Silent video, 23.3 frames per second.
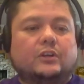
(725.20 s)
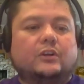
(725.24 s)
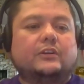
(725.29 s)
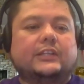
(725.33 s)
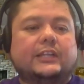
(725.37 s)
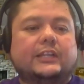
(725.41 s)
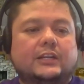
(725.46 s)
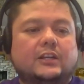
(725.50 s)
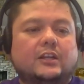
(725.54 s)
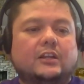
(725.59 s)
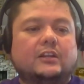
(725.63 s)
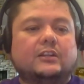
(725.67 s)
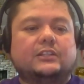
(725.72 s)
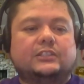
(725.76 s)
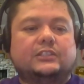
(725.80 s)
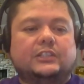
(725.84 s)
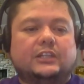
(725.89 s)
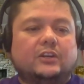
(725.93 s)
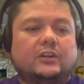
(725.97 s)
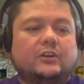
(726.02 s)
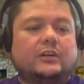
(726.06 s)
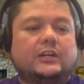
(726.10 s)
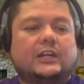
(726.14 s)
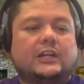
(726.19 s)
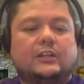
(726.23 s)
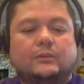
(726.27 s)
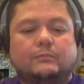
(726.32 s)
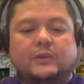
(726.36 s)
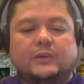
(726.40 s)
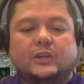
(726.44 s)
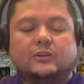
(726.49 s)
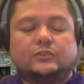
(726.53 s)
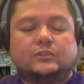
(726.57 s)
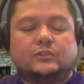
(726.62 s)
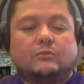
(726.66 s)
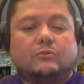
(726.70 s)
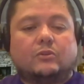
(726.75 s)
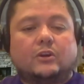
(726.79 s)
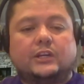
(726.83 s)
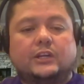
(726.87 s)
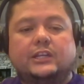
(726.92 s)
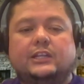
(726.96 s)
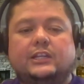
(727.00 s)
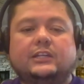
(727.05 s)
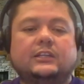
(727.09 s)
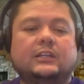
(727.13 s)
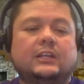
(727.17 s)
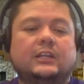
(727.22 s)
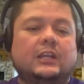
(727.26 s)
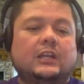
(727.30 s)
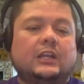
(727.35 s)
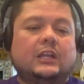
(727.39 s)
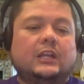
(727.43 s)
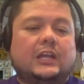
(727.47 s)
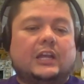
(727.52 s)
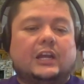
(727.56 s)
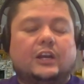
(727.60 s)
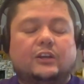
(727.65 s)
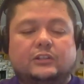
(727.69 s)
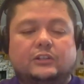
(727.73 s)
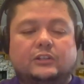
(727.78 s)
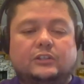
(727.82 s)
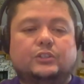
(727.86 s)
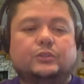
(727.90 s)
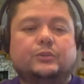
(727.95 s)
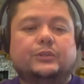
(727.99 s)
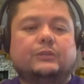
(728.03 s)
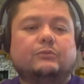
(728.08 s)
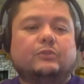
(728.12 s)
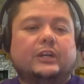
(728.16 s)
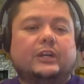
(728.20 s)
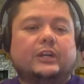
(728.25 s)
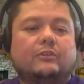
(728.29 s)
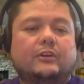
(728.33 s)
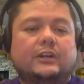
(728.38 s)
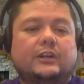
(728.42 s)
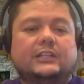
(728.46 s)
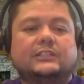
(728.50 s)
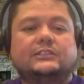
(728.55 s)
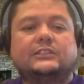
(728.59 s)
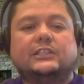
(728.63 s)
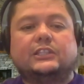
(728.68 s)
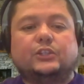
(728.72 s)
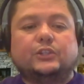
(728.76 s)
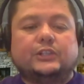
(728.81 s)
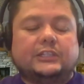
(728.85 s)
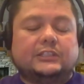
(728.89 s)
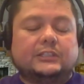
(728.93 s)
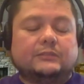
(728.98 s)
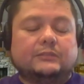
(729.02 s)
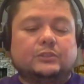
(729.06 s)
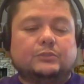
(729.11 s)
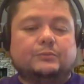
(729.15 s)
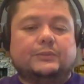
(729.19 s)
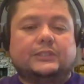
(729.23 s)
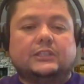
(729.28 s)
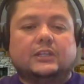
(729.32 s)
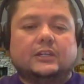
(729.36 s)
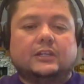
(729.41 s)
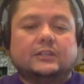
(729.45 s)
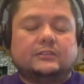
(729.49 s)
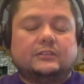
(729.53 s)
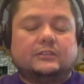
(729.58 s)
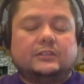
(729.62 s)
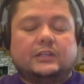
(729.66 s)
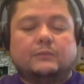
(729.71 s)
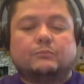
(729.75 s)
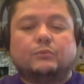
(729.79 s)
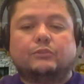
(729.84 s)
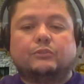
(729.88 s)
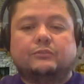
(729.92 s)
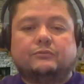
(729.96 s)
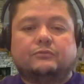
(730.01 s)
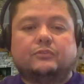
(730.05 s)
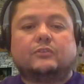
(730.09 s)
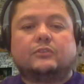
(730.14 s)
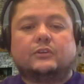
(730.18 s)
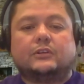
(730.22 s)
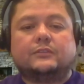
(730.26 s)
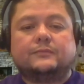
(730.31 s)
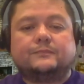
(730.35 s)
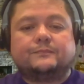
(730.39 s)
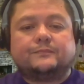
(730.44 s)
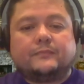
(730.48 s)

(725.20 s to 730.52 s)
that knowledge and learn how the models are working, how they're doing, whatever it is that you need them to be done, and moving forward.